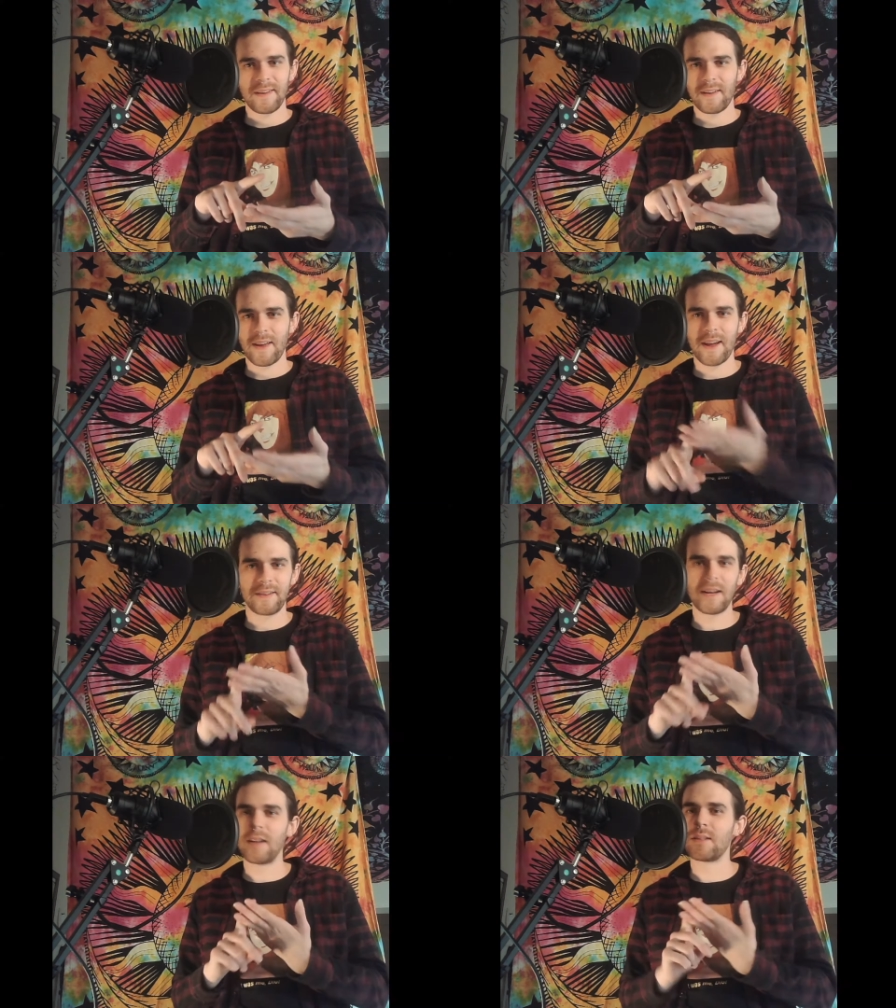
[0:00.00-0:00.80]
and
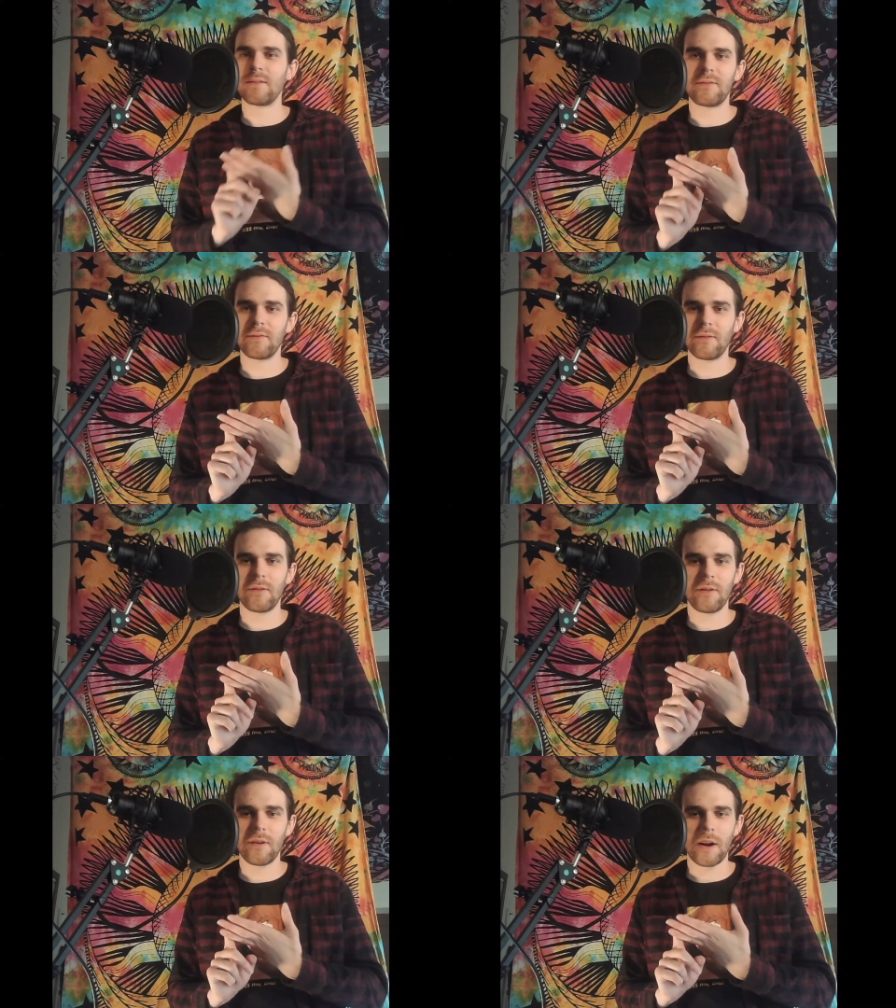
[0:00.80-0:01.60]
tons of
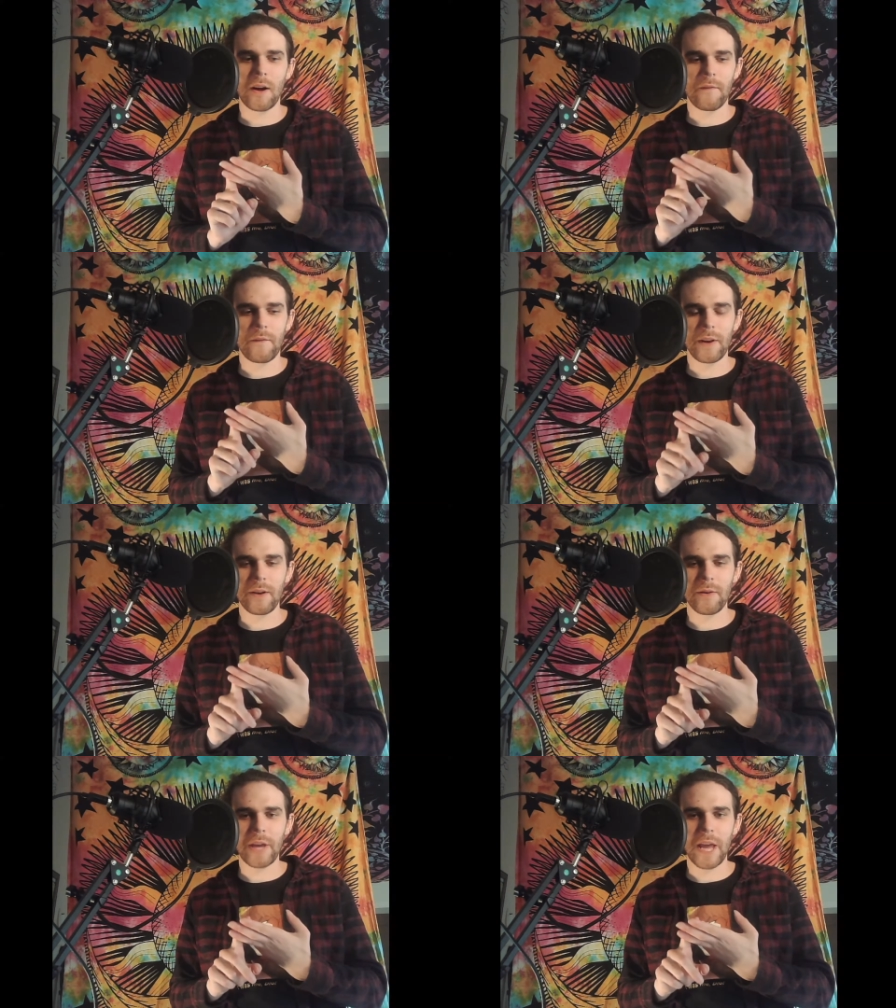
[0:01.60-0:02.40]

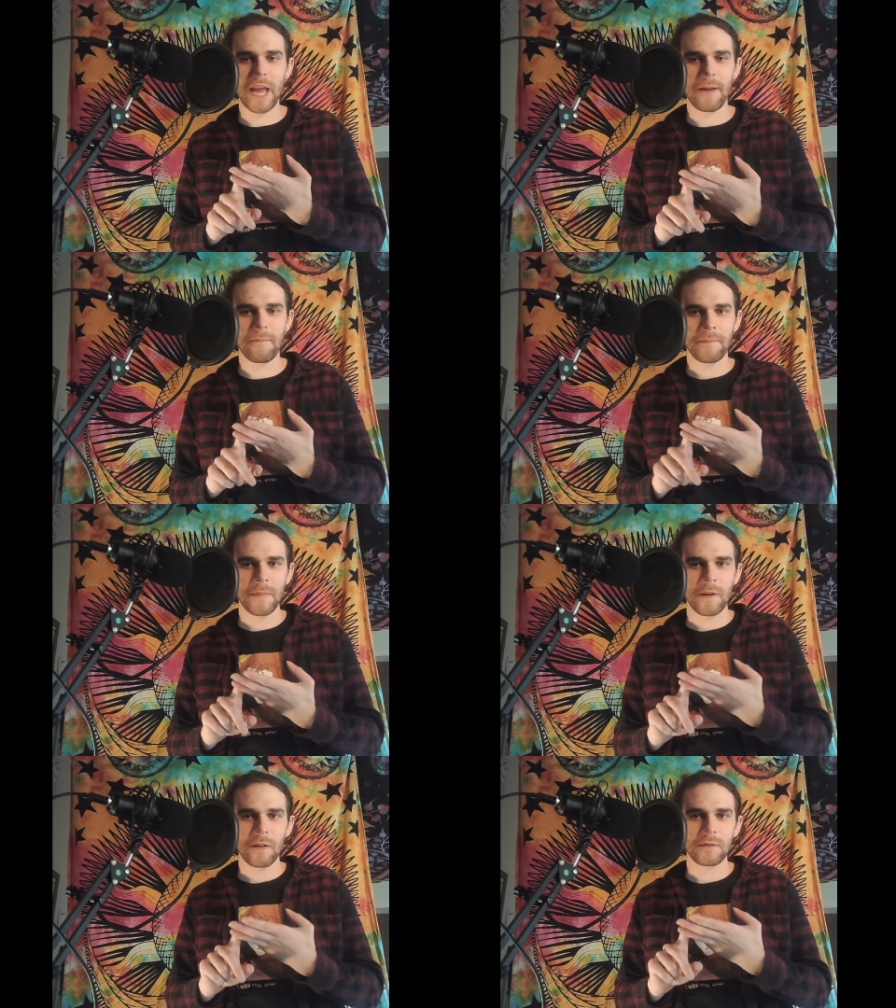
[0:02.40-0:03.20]
video game
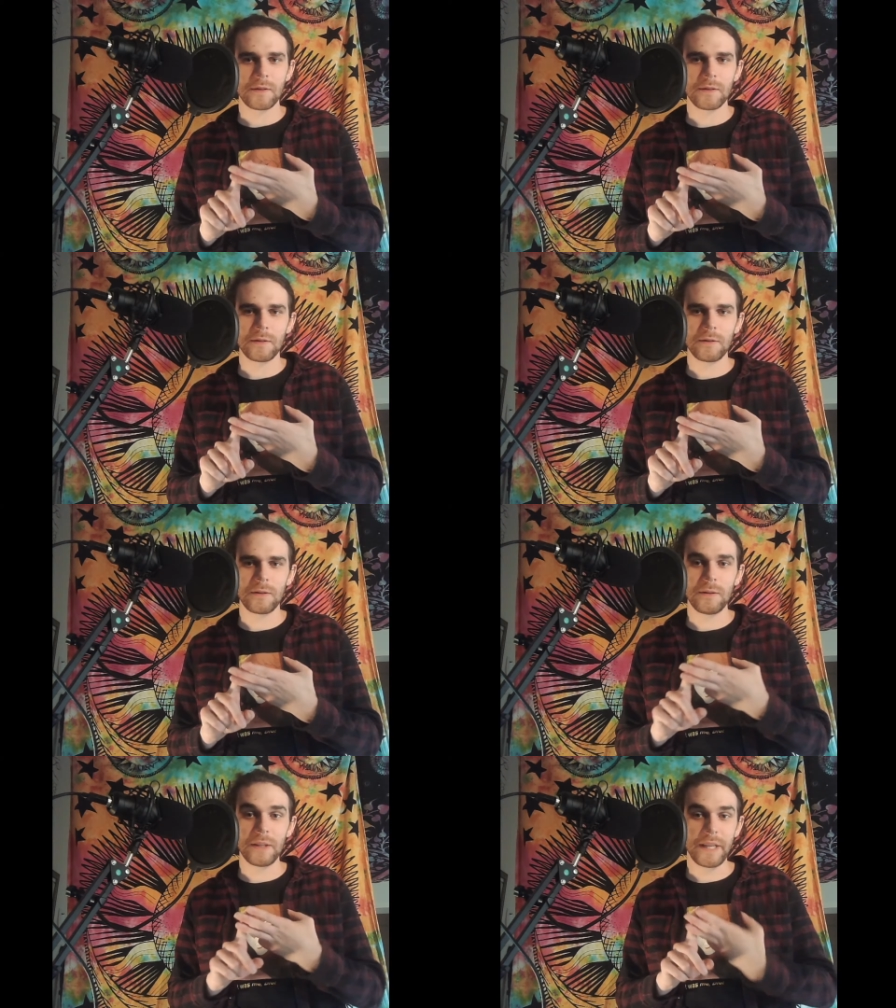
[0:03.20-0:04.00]

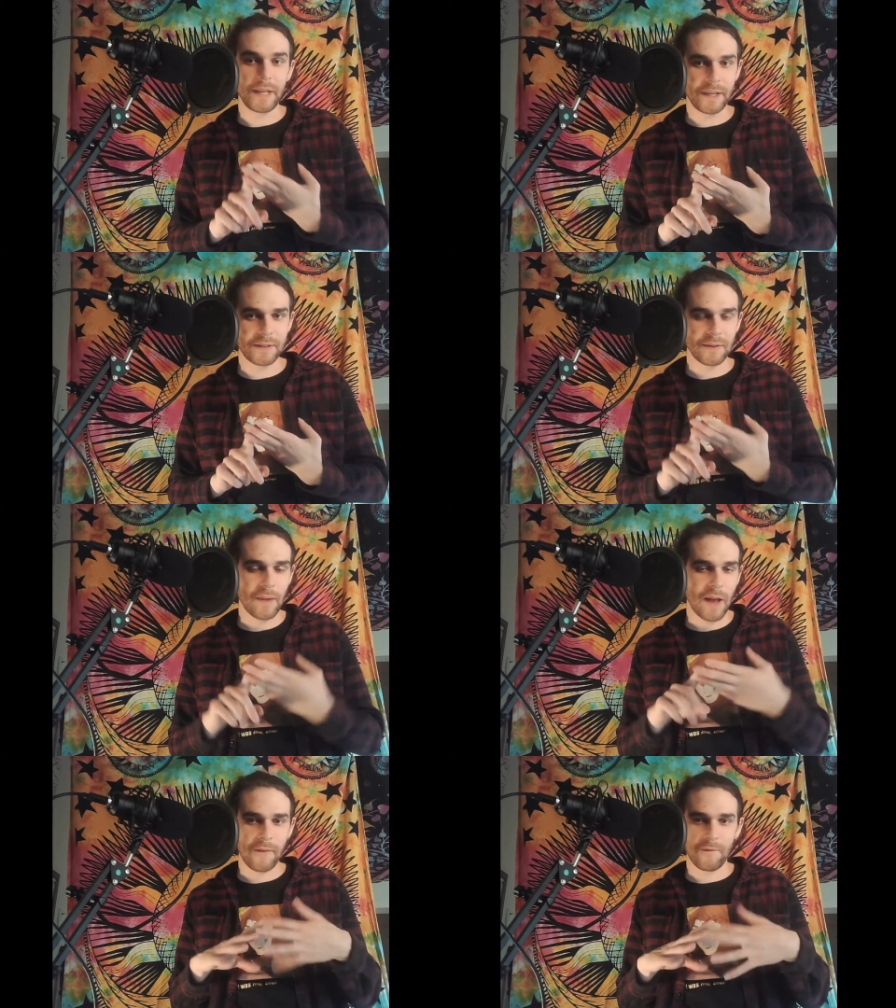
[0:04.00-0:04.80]
leagues
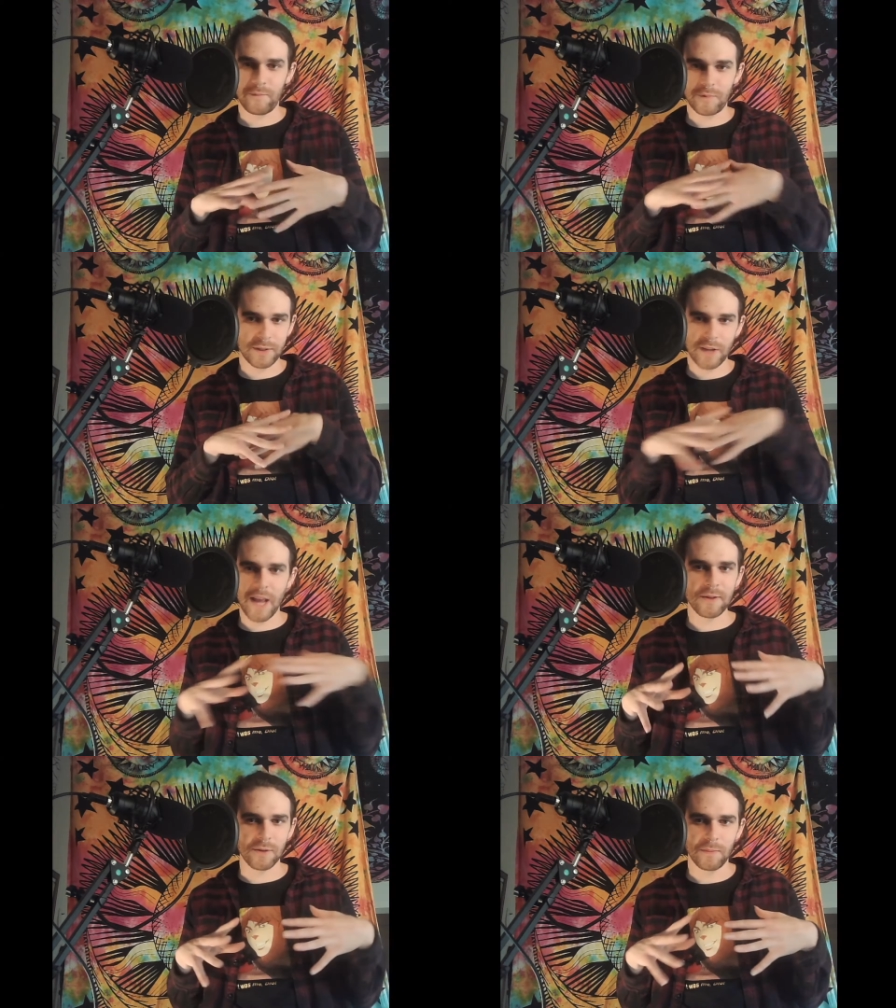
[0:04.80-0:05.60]
have just
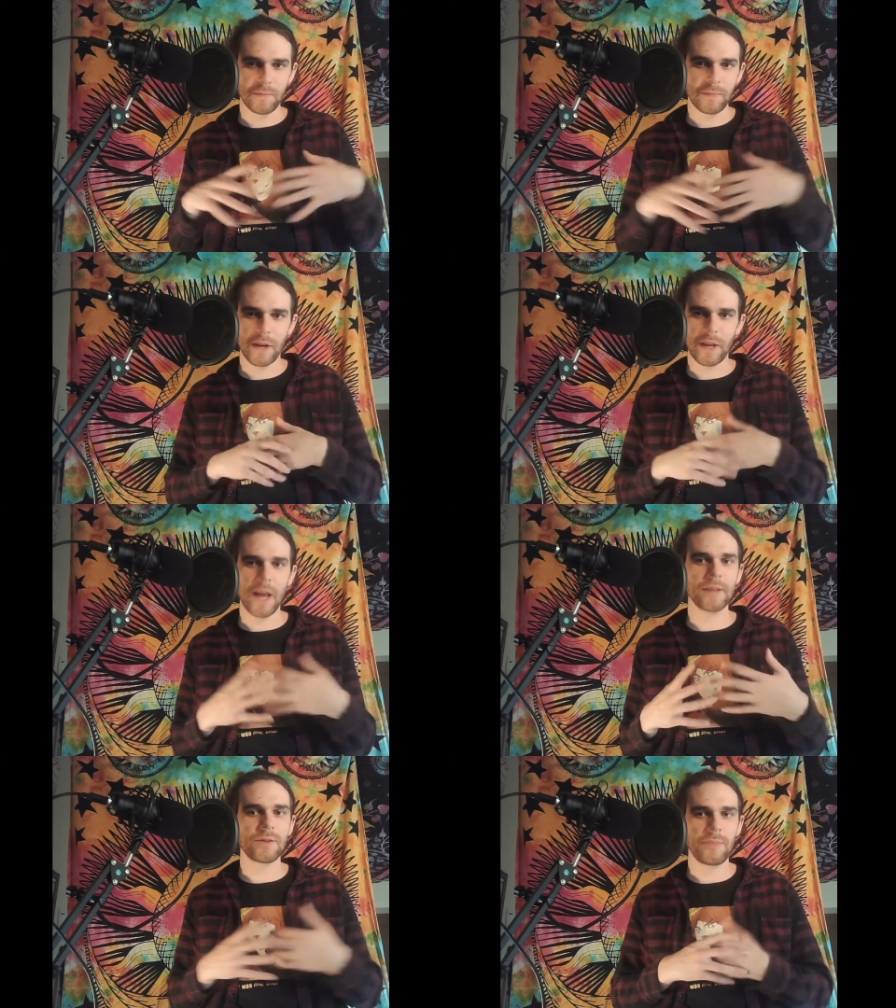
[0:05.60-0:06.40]
canceled. They
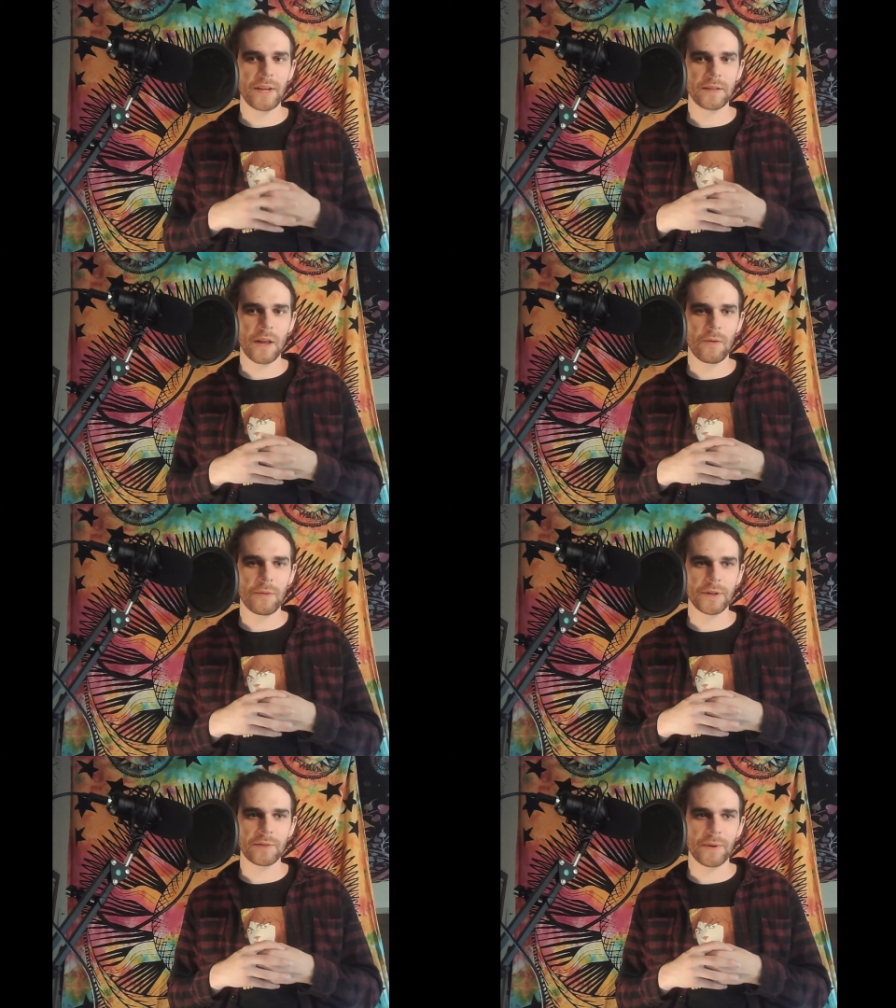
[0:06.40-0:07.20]
canceled because they don't
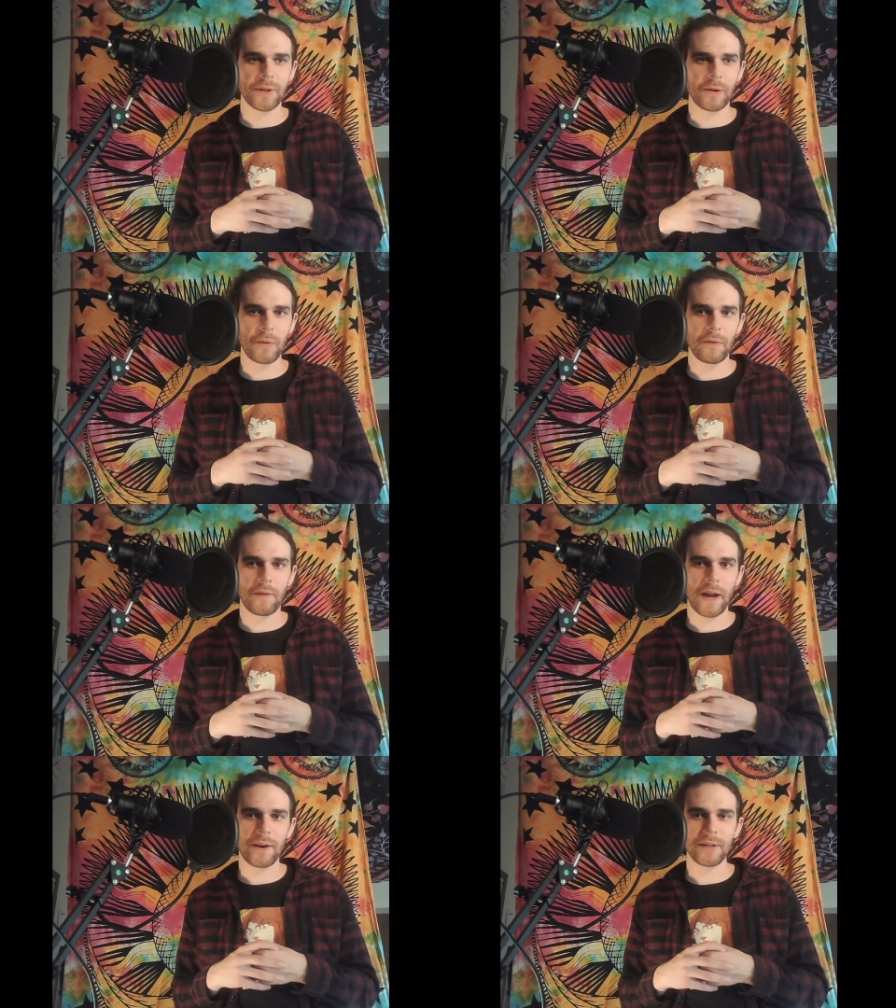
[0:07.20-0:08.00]
want to spread the
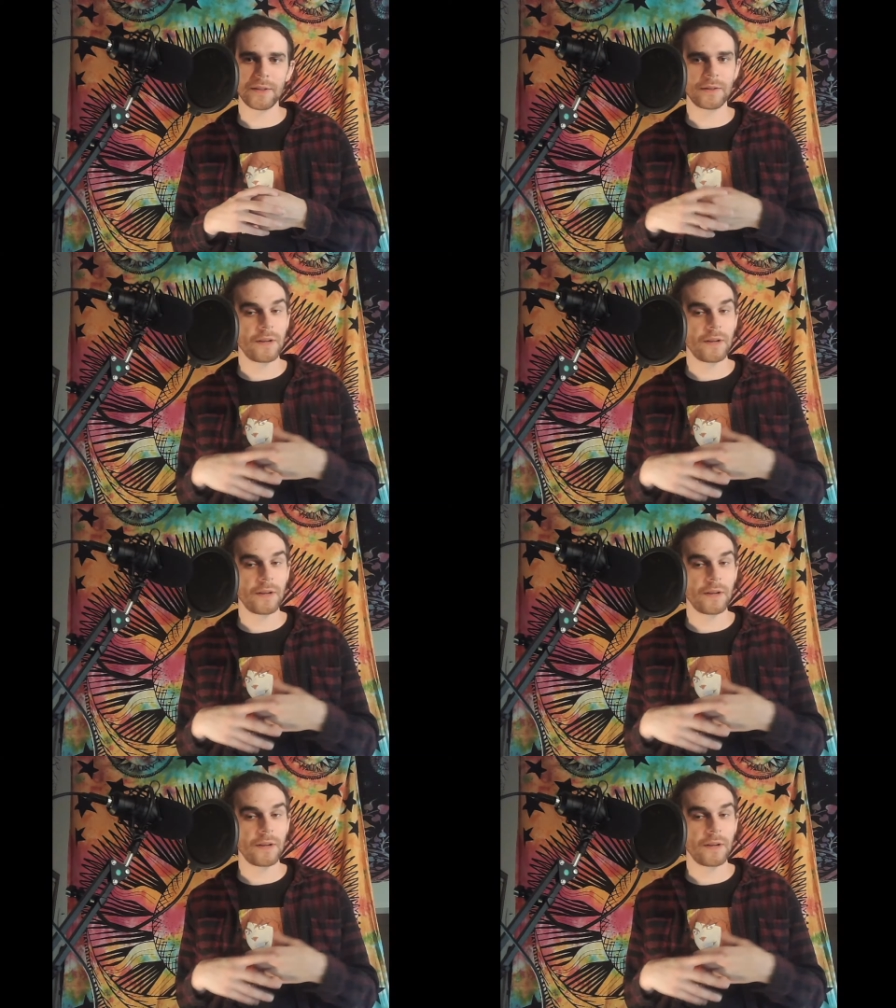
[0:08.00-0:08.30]
coronavirus.